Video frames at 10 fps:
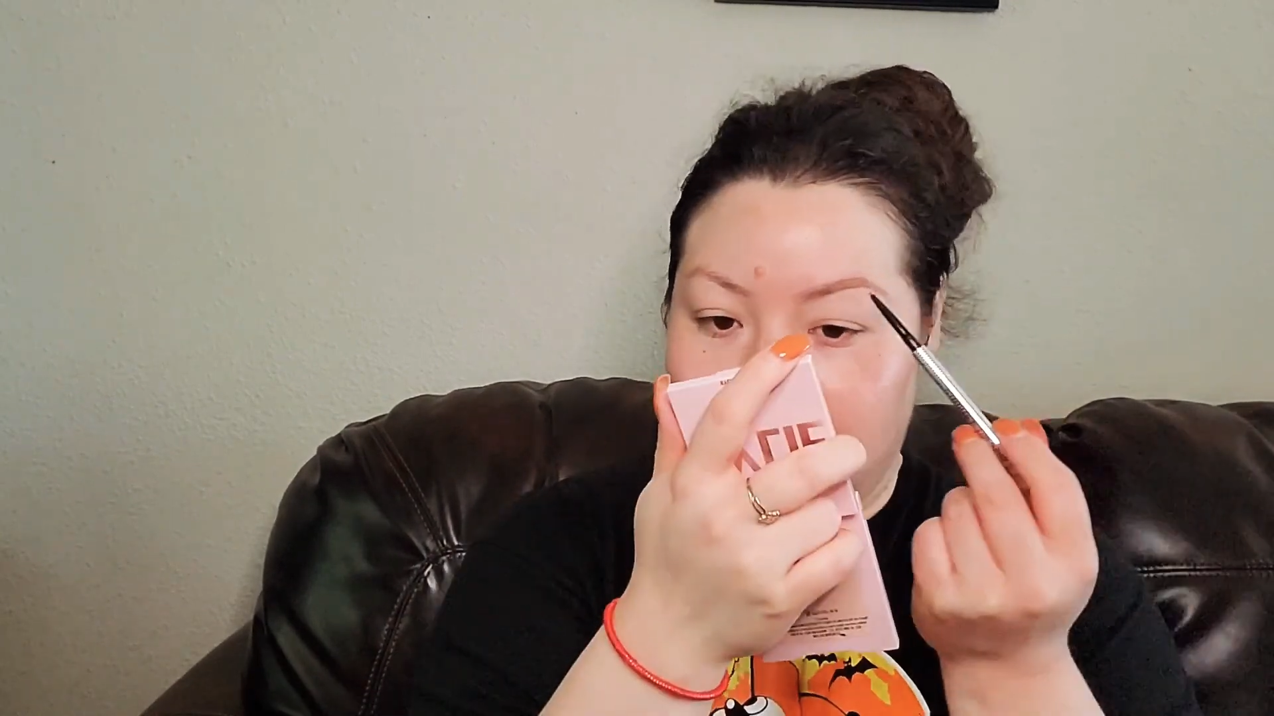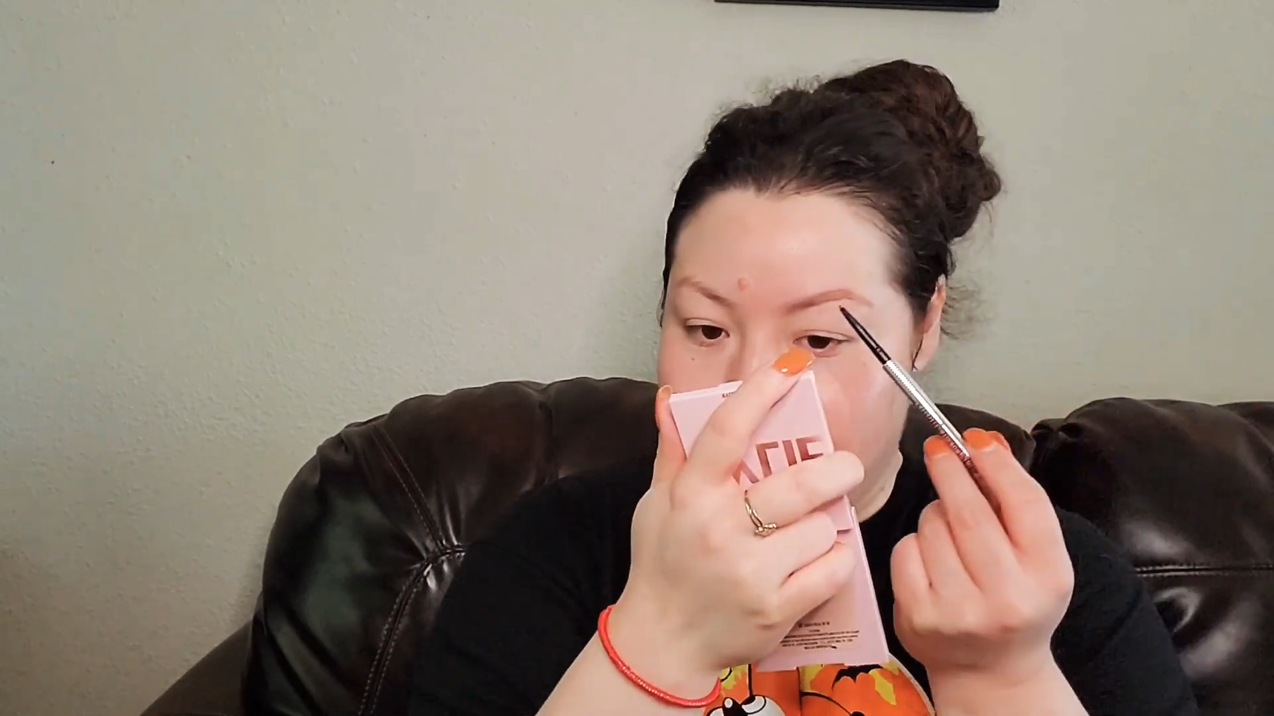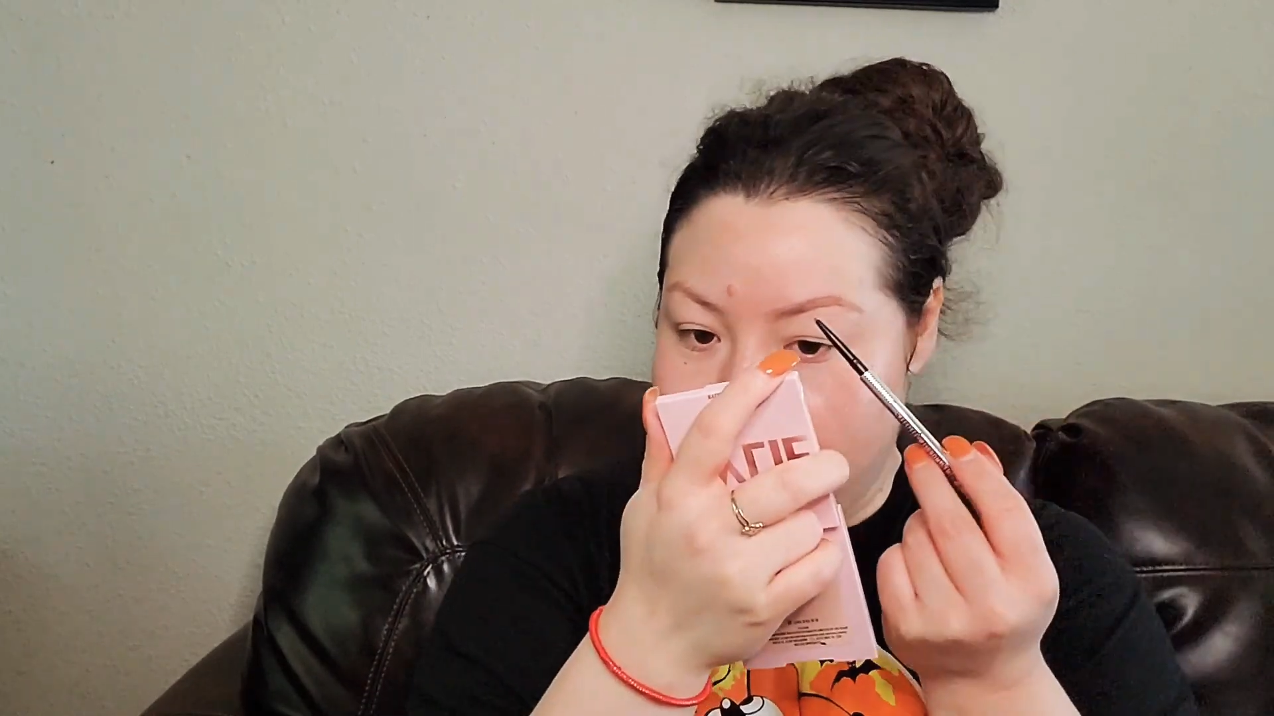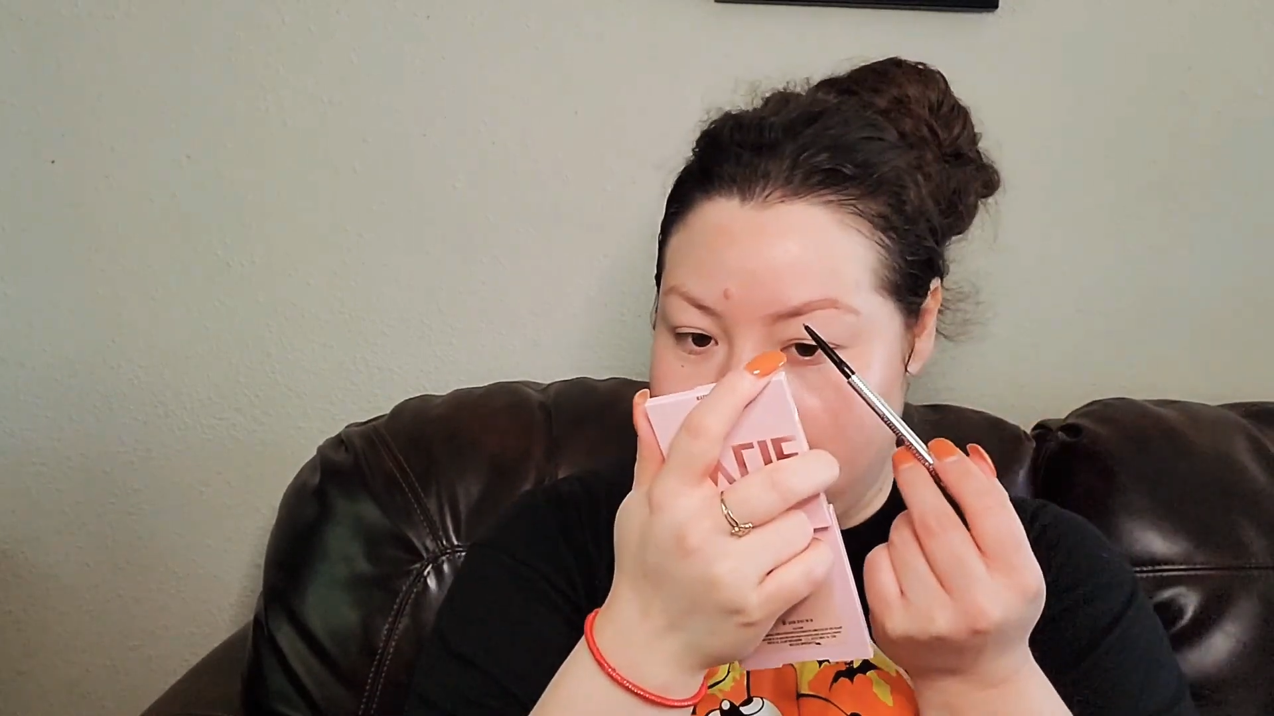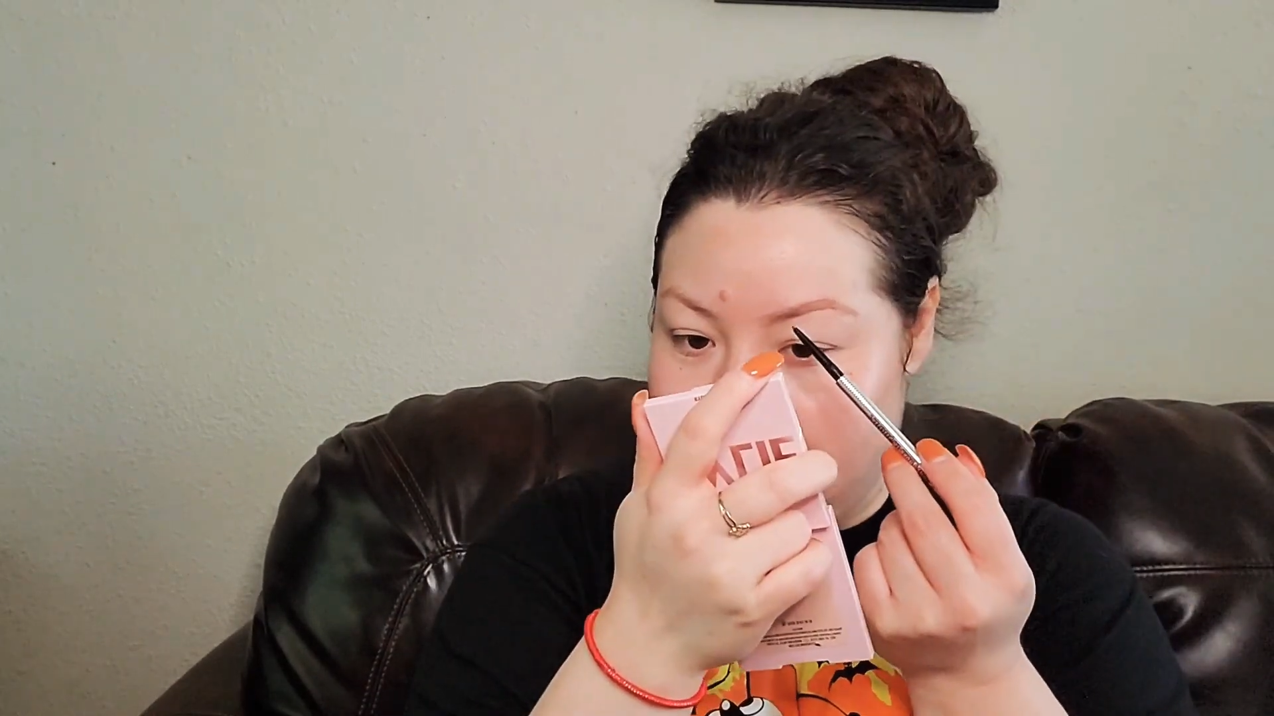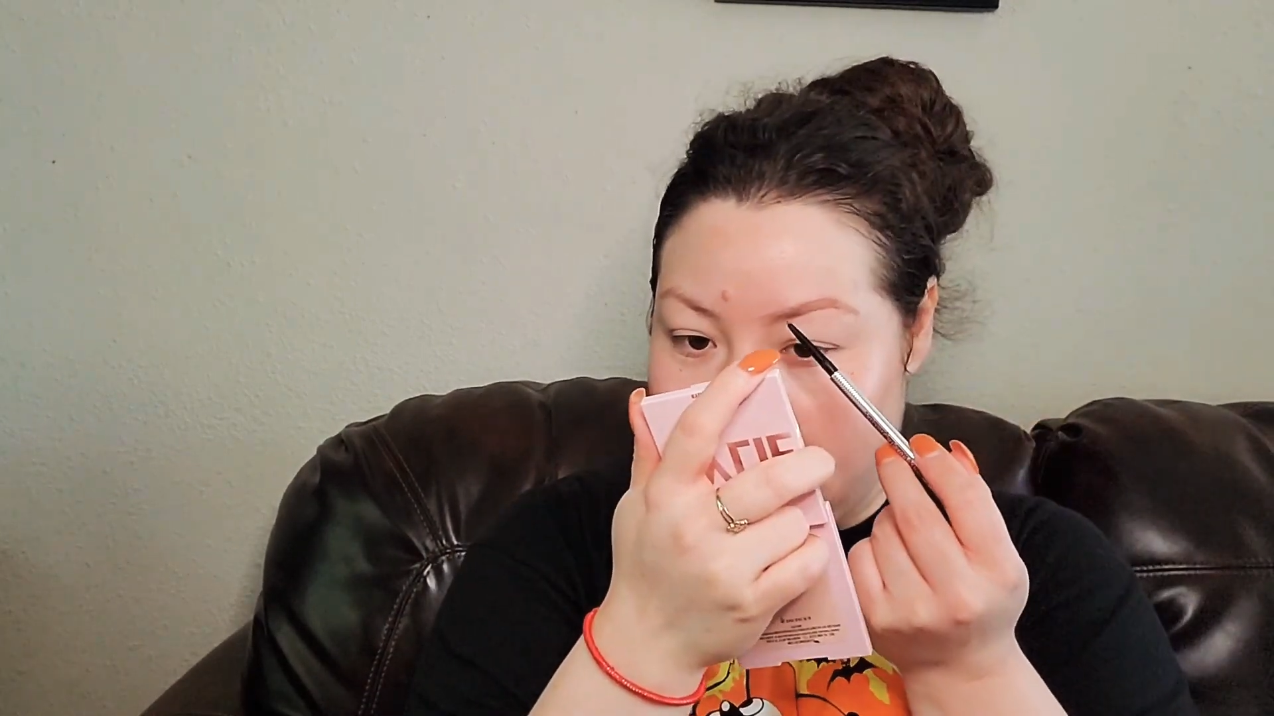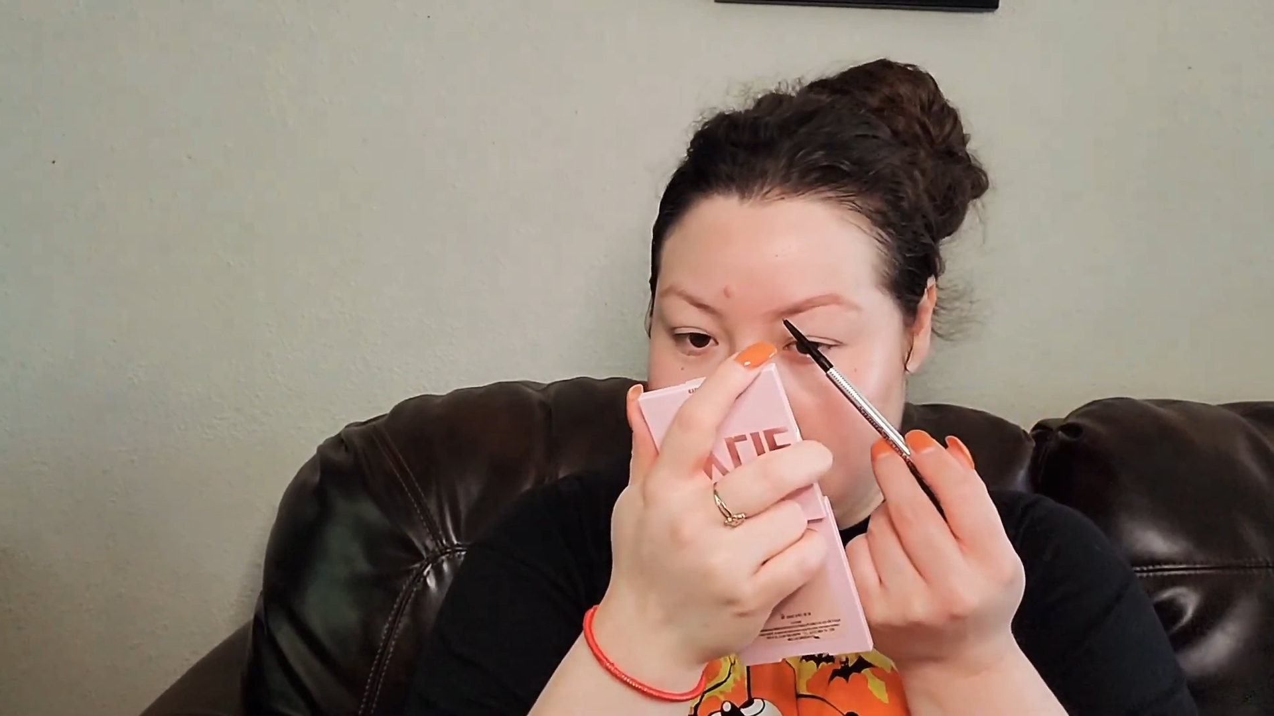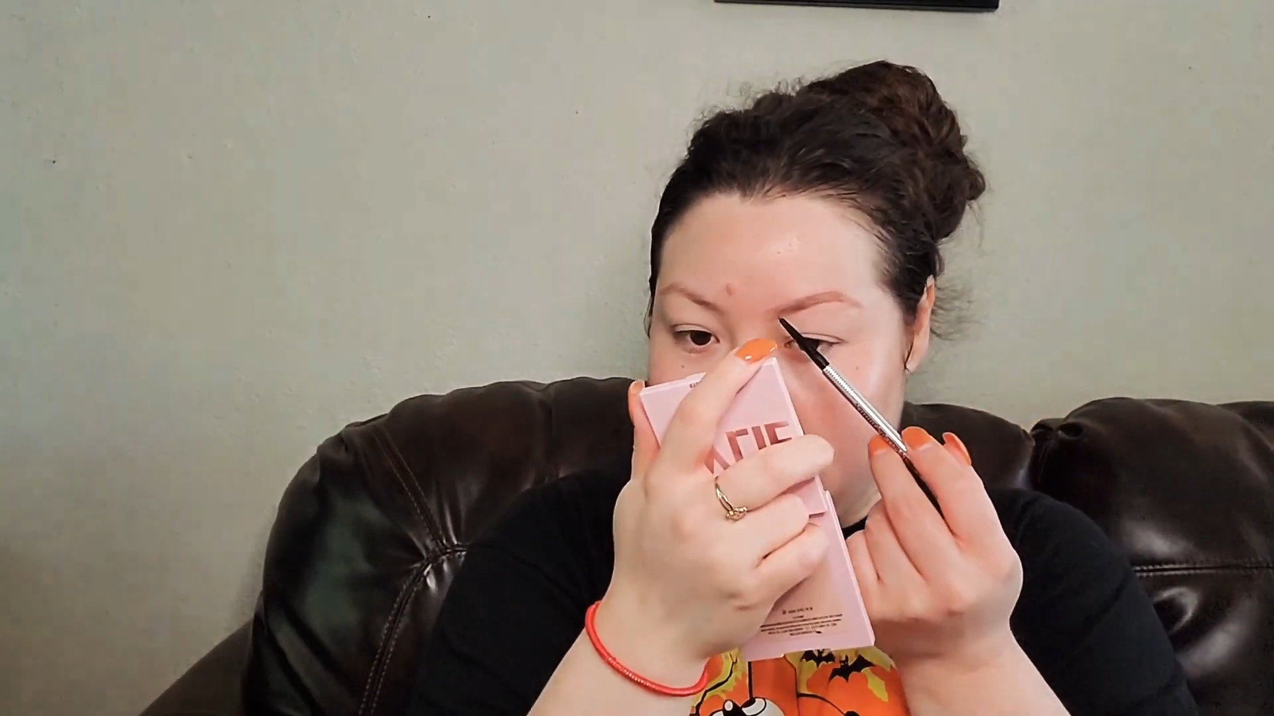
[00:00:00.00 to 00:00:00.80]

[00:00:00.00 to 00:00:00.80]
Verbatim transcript: understand their